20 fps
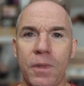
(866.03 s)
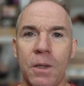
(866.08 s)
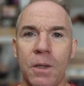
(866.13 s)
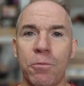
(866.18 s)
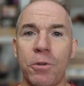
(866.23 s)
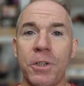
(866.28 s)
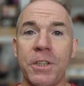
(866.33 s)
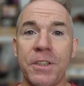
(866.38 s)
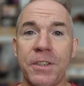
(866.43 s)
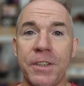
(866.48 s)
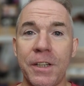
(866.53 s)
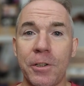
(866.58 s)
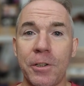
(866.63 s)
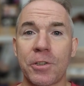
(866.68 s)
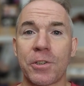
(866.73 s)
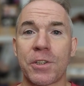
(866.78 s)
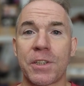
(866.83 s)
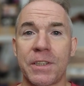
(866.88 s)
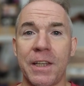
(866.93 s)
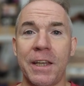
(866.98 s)
What is there
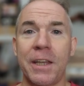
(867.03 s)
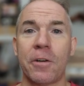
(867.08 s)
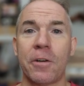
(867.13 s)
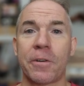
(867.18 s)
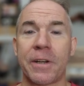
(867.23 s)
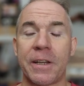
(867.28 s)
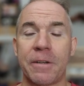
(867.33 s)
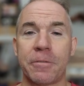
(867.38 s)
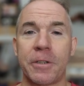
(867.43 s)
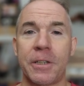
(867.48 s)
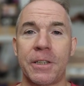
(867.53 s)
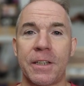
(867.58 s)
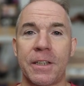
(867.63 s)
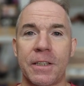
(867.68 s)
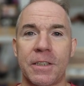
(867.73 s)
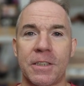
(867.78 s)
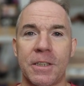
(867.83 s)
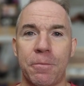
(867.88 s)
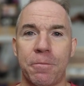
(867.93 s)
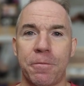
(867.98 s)
to say, however, and
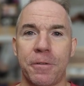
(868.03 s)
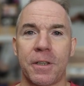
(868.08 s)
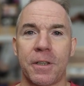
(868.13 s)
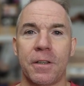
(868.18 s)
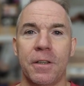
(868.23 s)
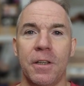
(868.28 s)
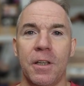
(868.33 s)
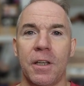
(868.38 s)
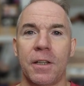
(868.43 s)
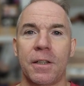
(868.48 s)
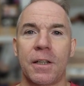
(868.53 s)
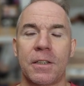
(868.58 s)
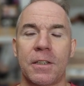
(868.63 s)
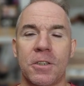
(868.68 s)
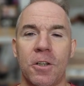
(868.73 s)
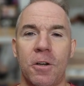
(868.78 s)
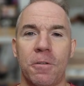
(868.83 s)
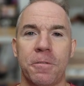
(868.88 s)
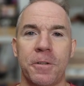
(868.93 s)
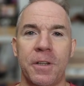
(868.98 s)
that's something that's
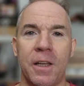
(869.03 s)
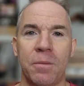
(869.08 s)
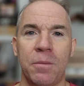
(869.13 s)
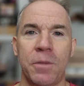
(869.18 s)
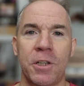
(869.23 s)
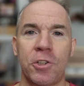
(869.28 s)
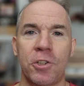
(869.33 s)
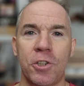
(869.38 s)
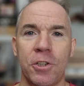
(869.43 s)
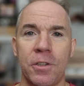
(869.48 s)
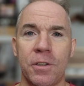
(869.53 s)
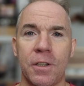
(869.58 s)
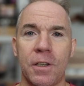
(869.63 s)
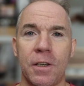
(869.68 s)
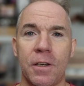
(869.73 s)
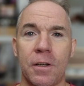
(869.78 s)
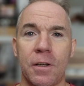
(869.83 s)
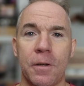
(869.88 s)
often unmentioned,